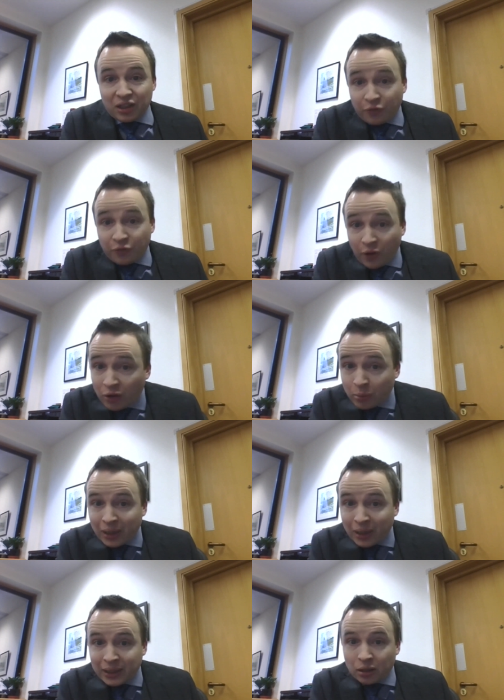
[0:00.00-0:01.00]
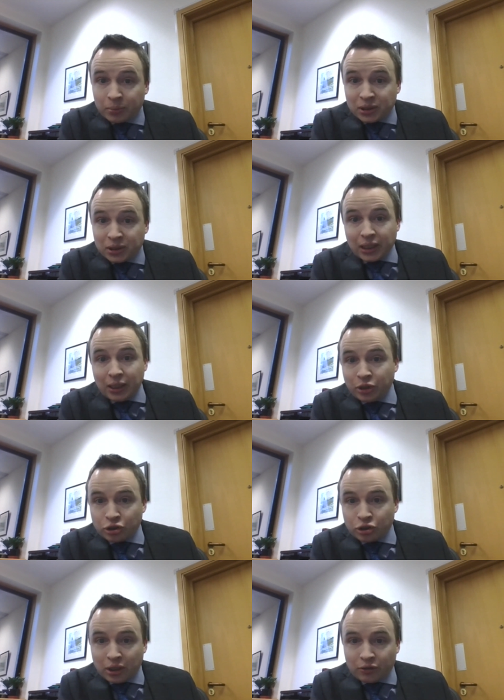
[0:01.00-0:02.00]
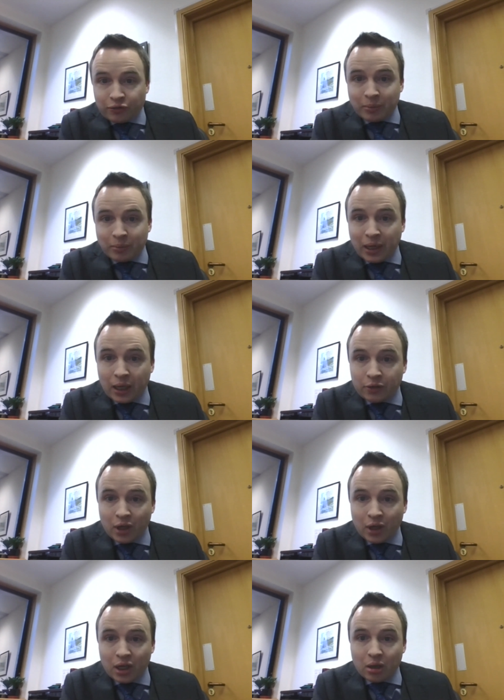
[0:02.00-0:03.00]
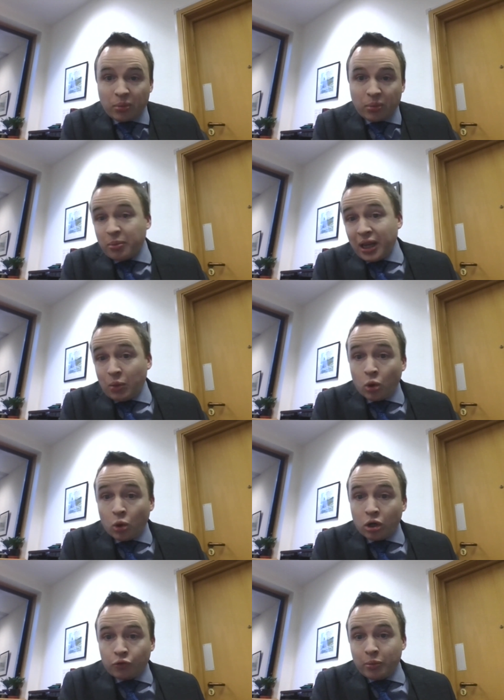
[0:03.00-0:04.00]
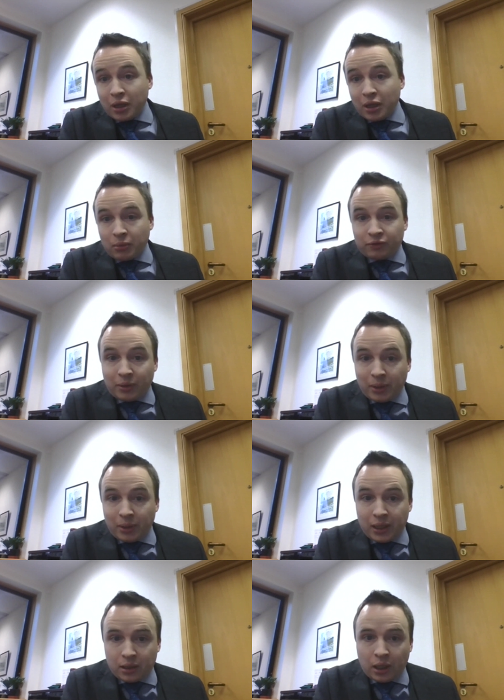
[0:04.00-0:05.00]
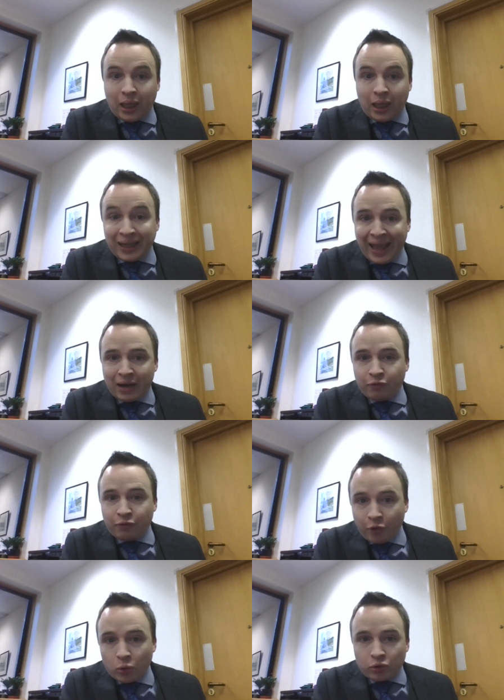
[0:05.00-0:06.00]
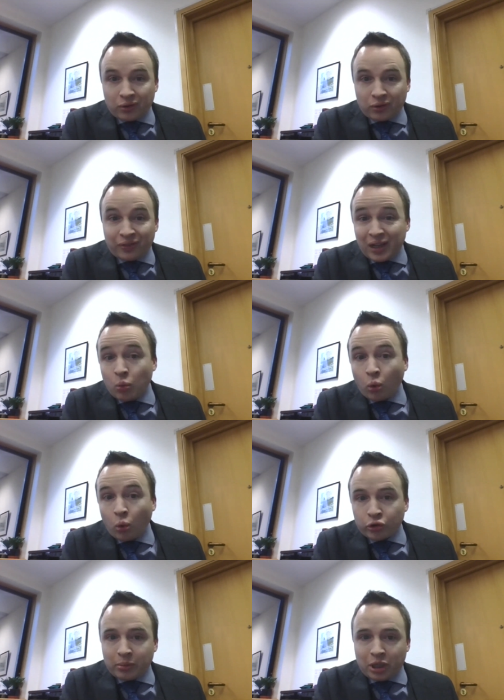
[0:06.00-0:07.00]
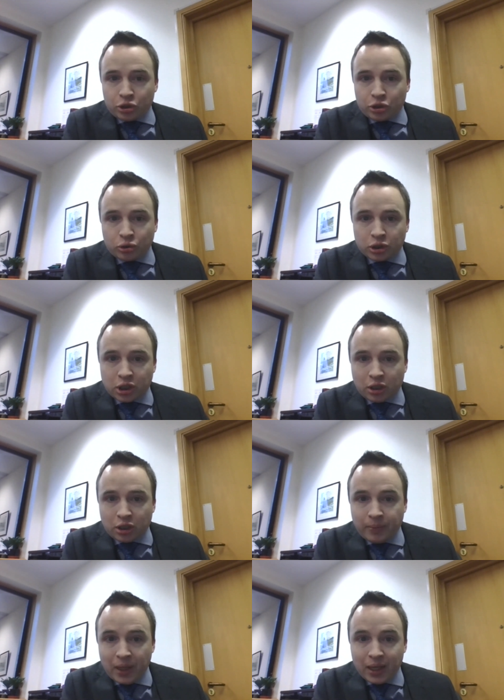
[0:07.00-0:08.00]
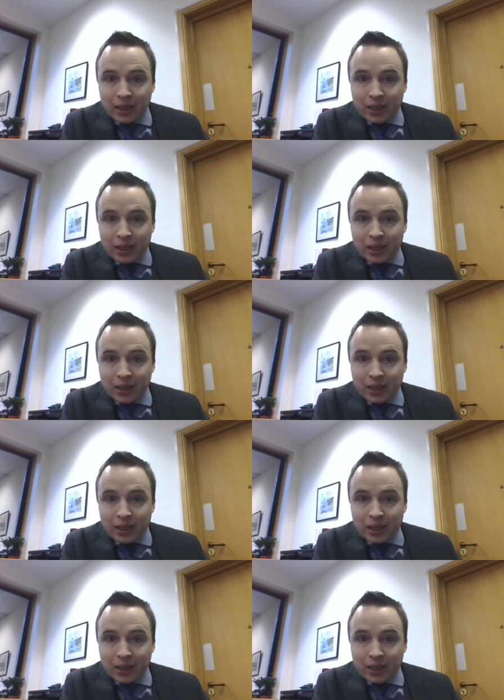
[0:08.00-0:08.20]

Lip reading: It's far from ideal, particularly when juggling family life, but I made it work for me and my family, and again, focused on it was going to be a short term.